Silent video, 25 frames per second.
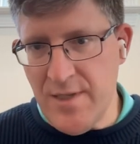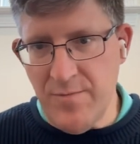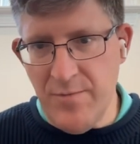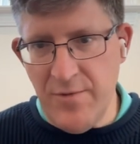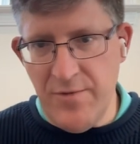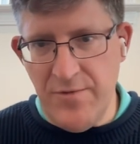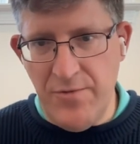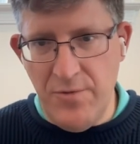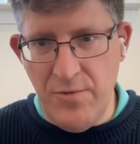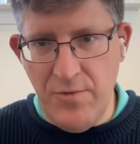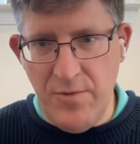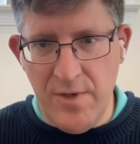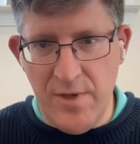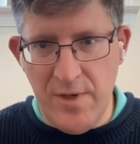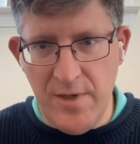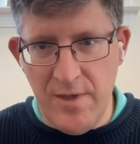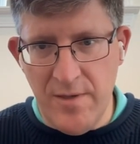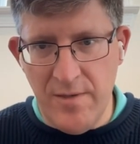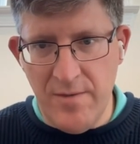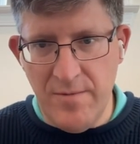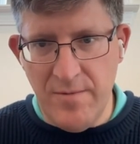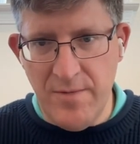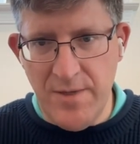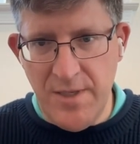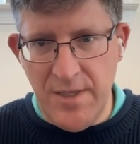than
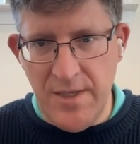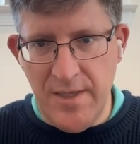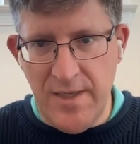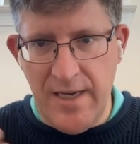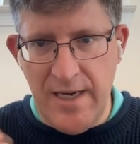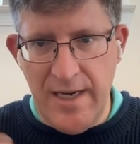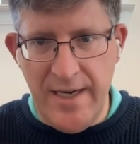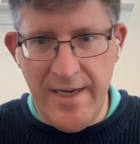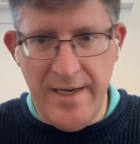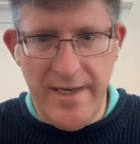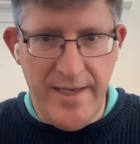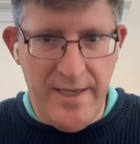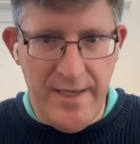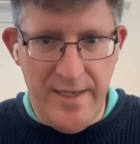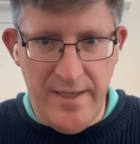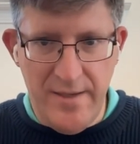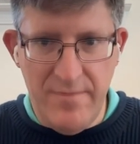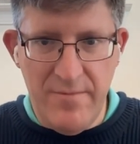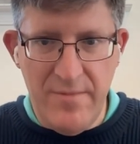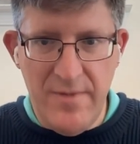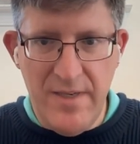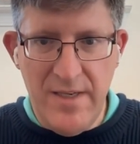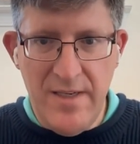before to ideate